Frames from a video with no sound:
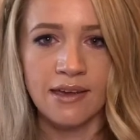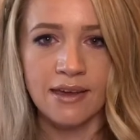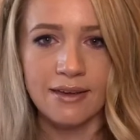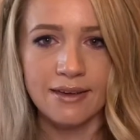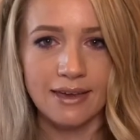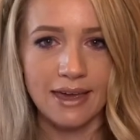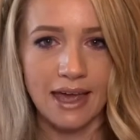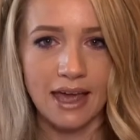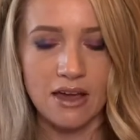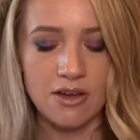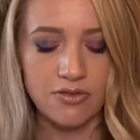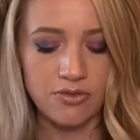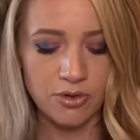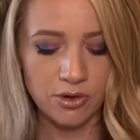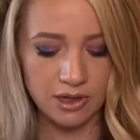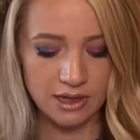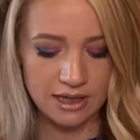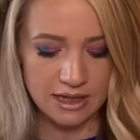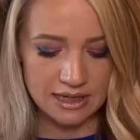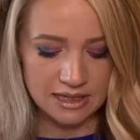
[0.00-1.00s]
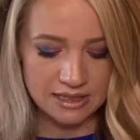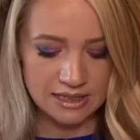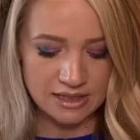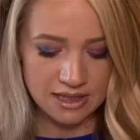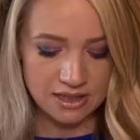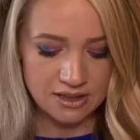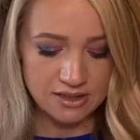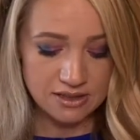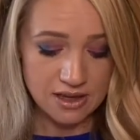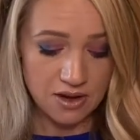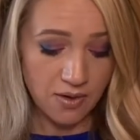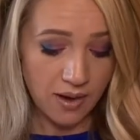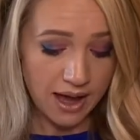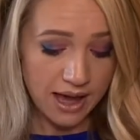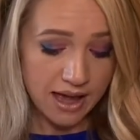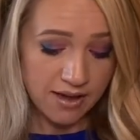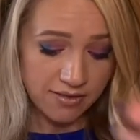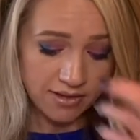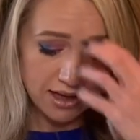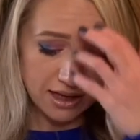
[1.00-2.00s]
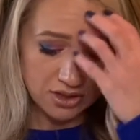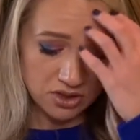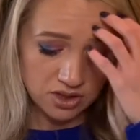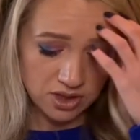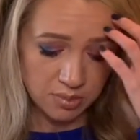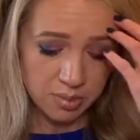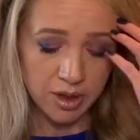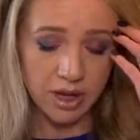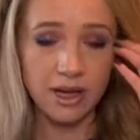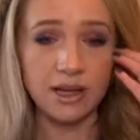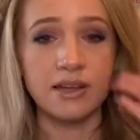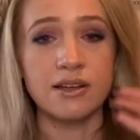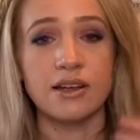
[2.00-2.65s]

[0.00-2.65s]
can't afford this. And so I haven't actually bought